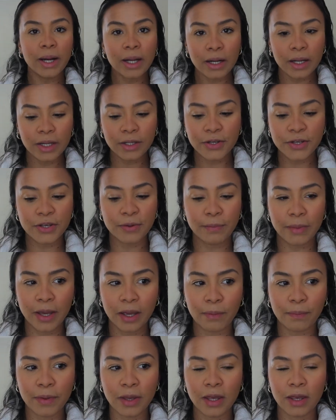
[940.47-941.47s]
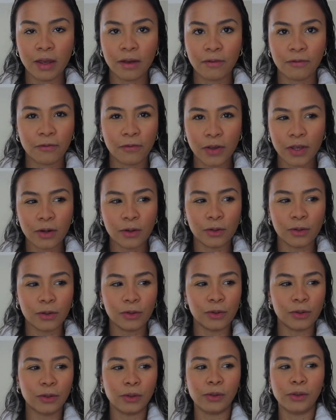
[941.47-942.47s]
but it doesn't make me
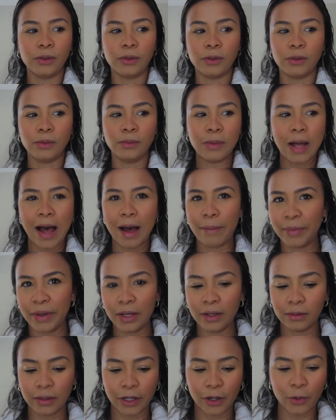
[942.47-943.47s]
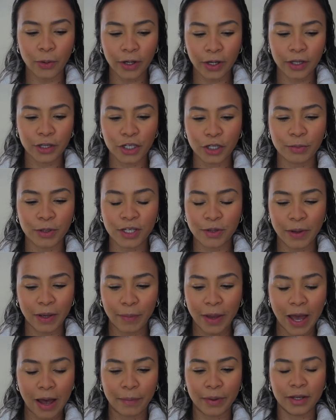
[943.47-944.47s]
feel happy. Like, going to the gym doesn't
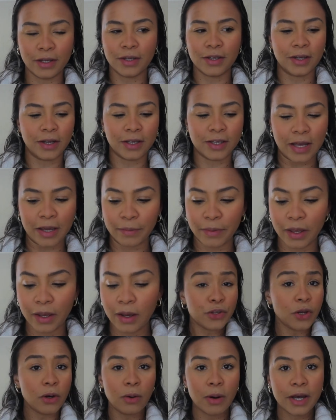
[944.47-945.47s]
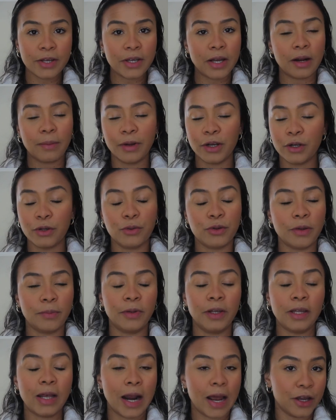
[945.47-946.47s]
make me happy. It doesn't excite me. So I said, I'm gonna do
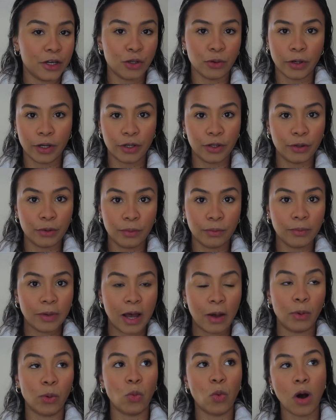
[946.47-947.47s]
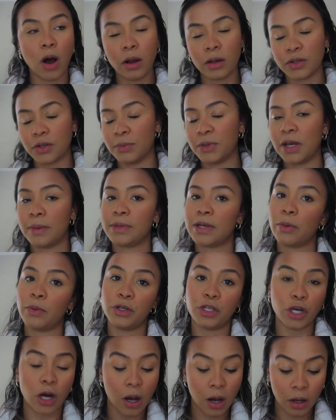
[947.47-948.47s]
something that I enjoy to do. I would walk, sometimes I
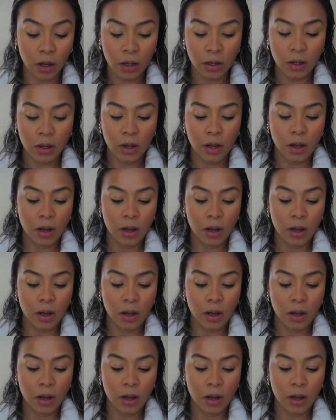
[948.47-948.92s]
would jog,